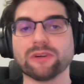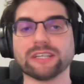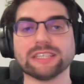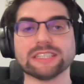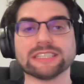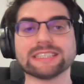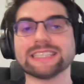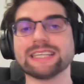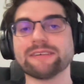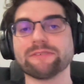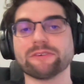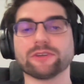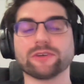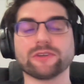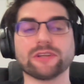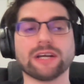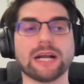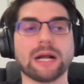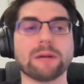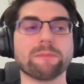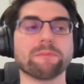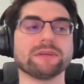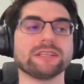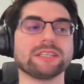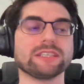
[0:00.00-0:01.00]
It's never gonna
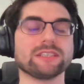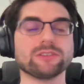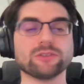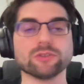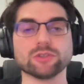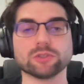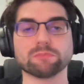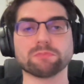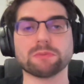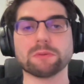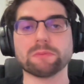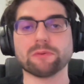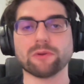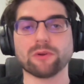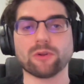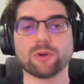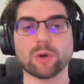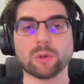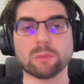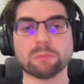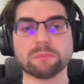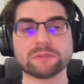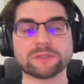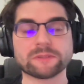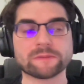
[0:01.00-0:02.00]
happen. It's just people
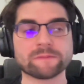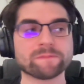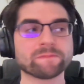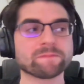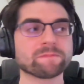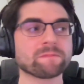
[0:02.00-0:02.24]
hopes.